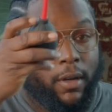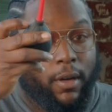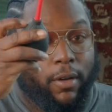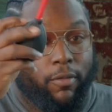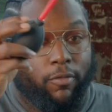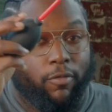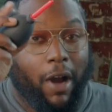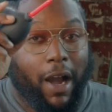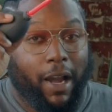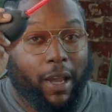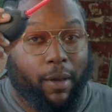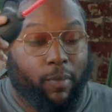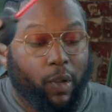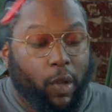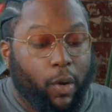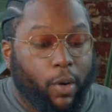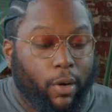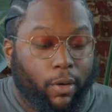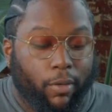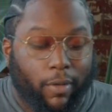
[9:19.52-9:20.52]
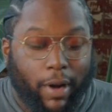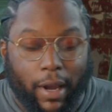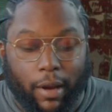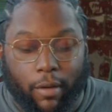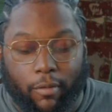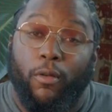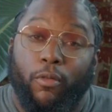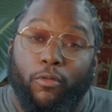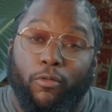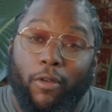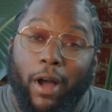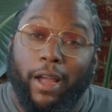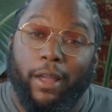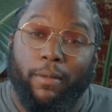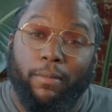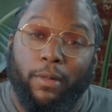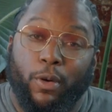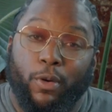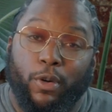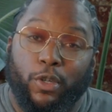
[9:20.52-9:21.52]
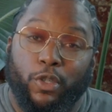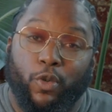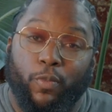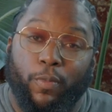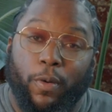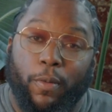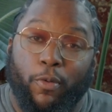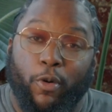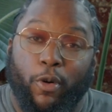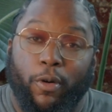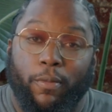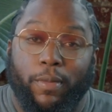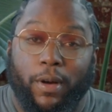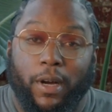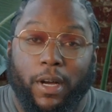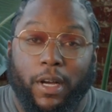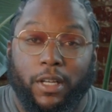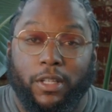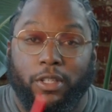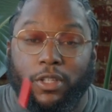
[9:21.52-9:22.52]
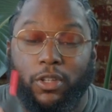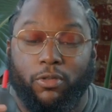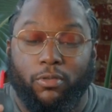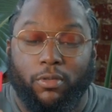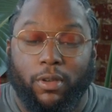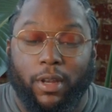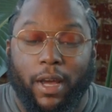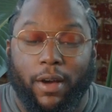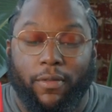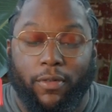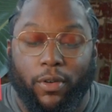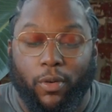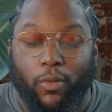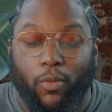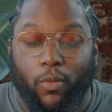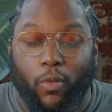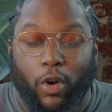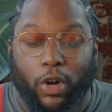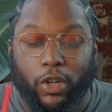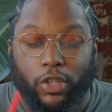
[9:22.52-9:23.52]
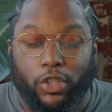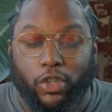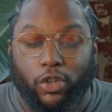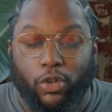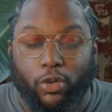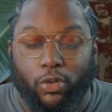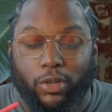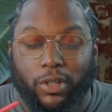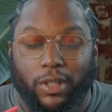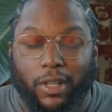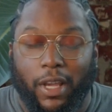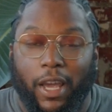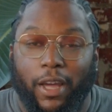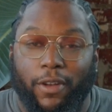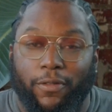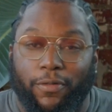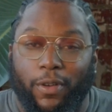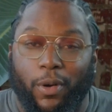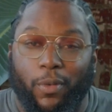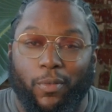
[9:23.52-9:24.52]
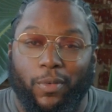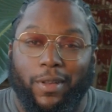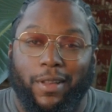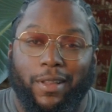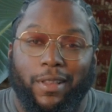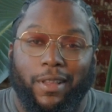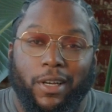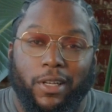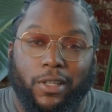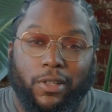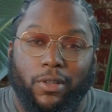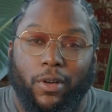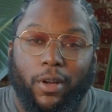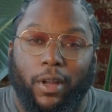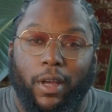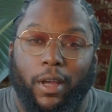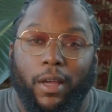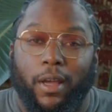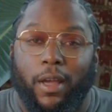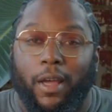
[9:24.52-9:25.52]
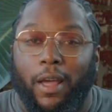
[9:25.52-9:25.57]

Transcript: rocket blower, right? Rocket blower is super important because you never want to scan film with dust on it.